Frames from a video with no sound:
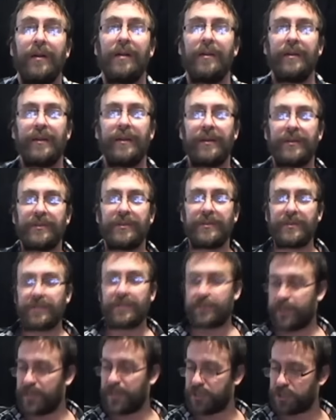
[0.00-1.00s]
There's the
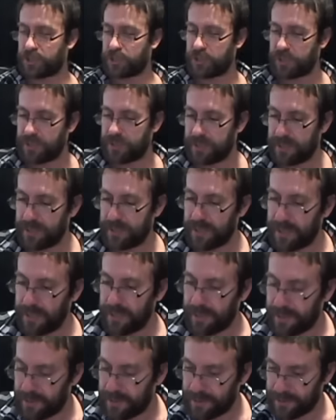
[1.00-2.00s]
Switch.
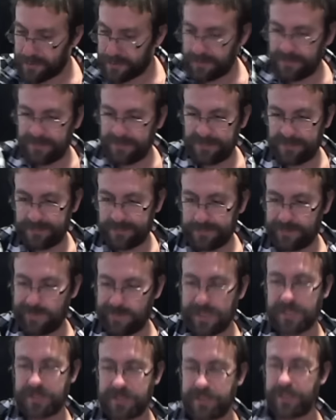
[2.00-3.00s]

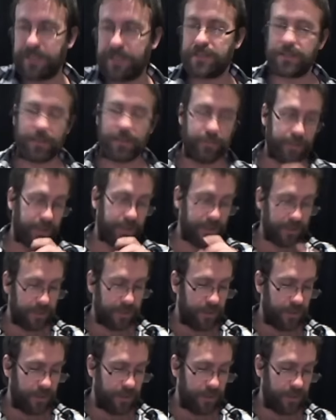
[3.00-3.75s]
Next thing is going to be